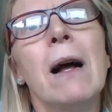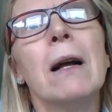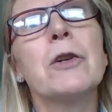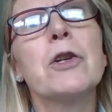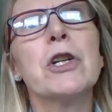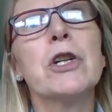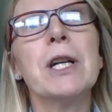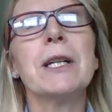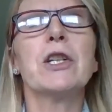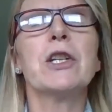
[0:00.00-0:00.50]

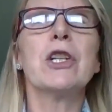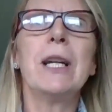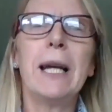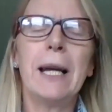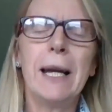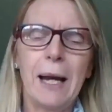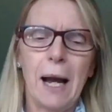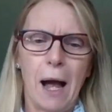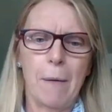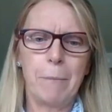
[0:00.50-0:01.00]

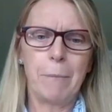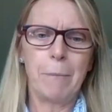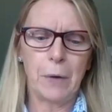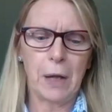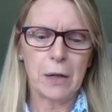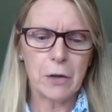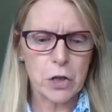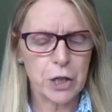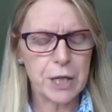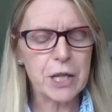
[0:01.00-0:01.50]
traditionally
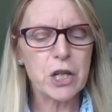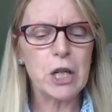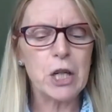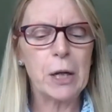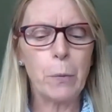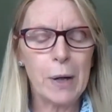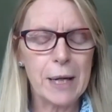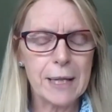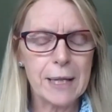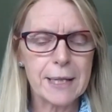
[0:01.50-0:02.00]

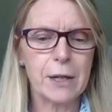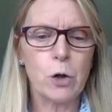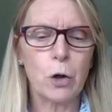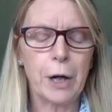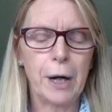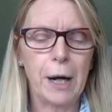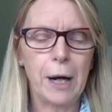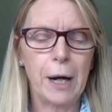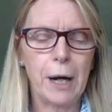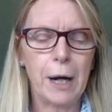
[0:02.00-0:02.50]
we as an
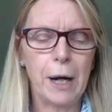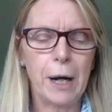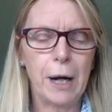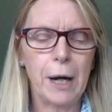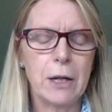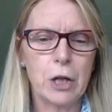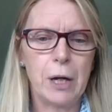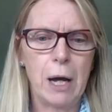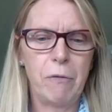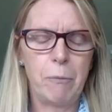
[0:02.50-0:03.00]

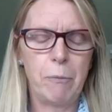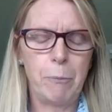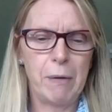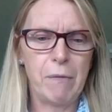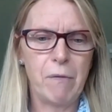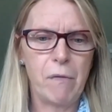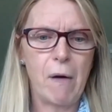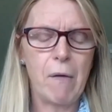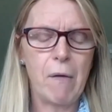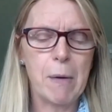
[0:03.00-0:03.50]
organisation
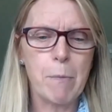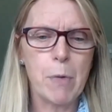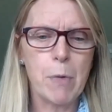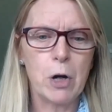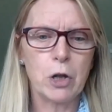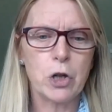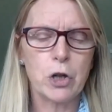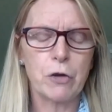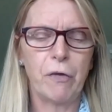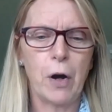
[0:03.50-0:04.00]
have been
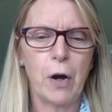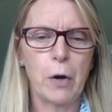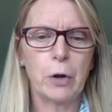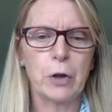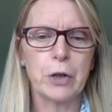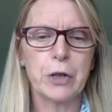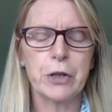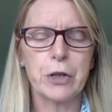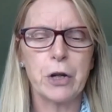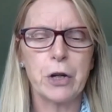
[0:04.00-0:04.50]
very much
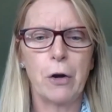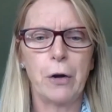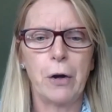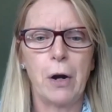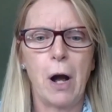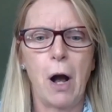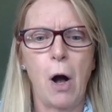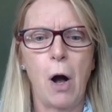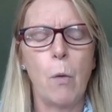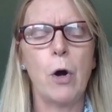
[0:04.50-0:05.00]
focused
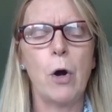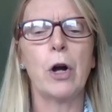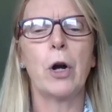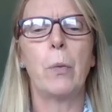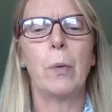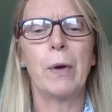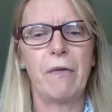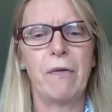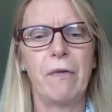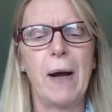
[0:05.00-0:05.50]
on our
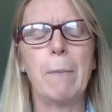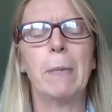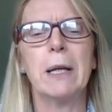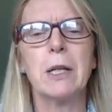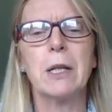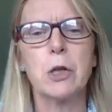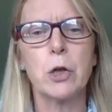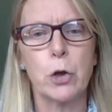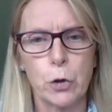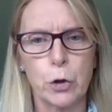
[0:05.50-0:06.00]
work with
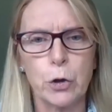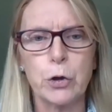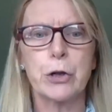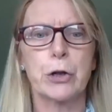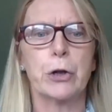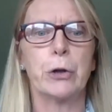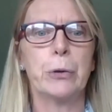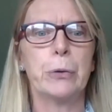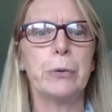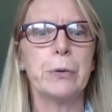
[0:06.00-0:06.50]
families through
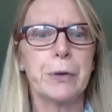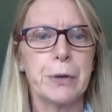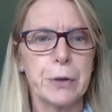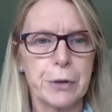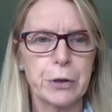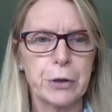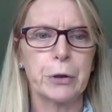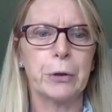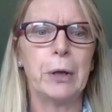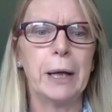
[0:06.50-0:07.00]
schools,
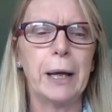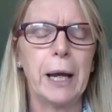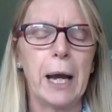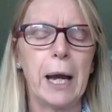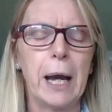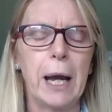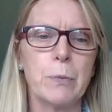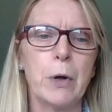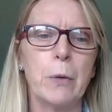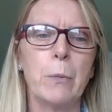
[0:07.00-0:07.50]
school
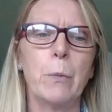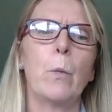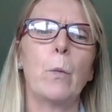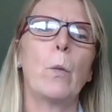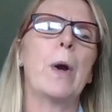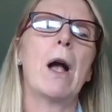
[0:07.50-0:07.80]
engagement.